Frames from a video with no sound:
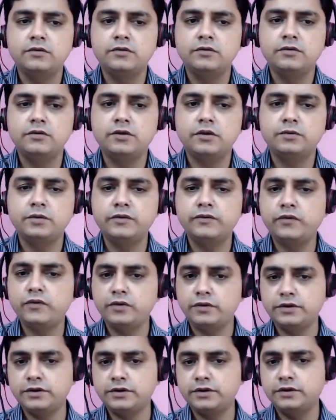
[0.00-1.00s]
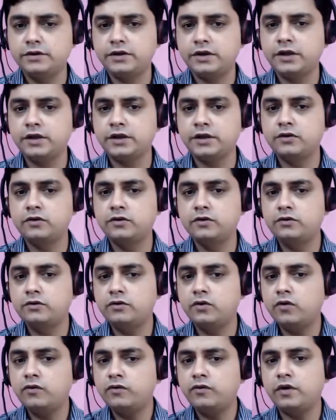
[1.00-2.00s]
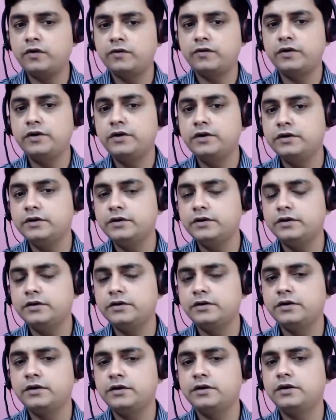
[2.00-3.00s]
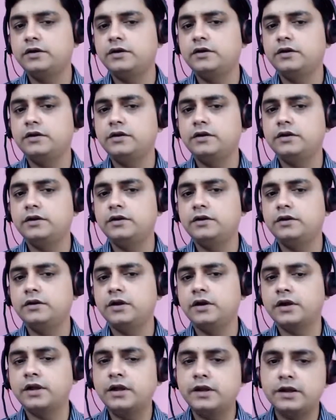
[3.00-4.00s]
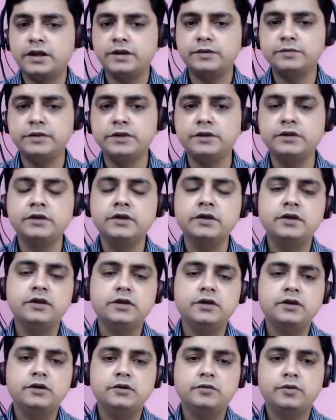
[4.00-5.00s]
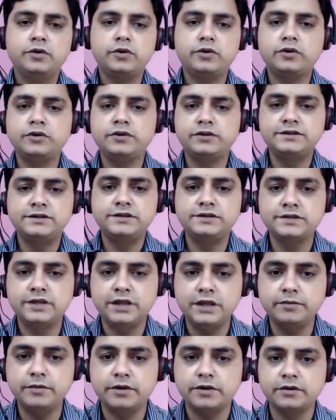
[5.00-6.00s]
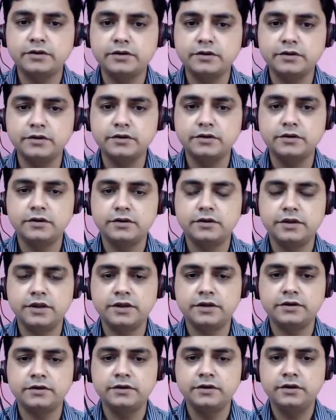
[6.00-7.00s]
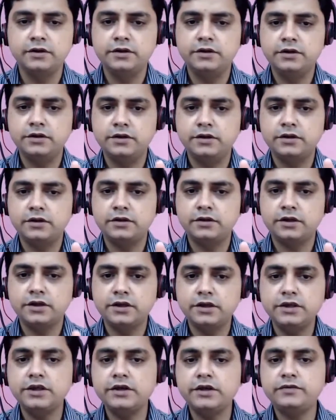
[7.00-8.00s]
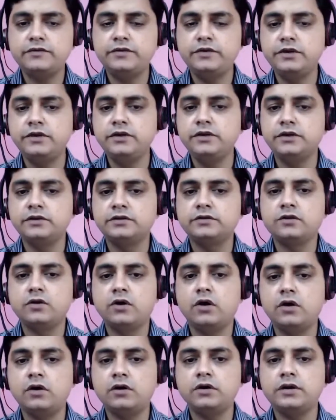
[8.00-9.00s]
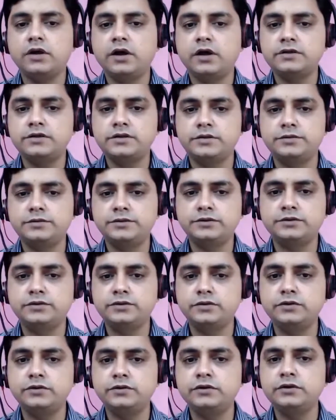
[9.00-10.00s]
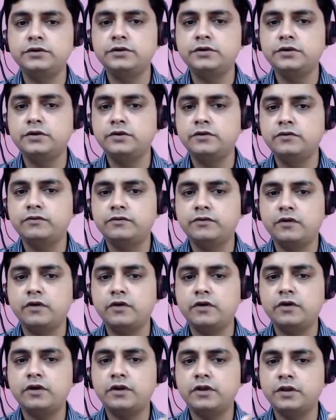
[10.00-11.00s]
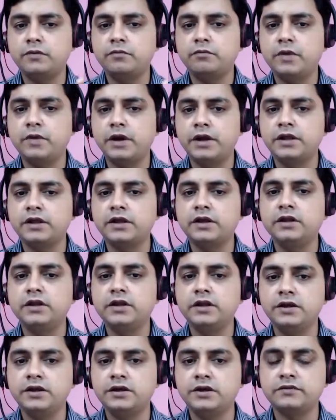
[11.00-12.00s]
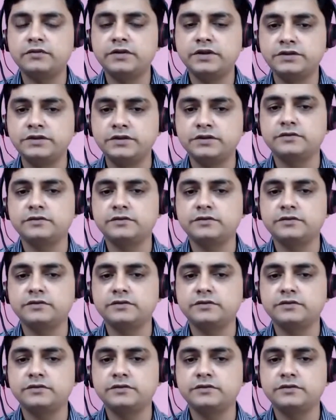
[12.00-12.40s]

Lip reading: Now, before I go forward, again, let me put on this disclaimer that the EFT is not a substitute for the medical intervention.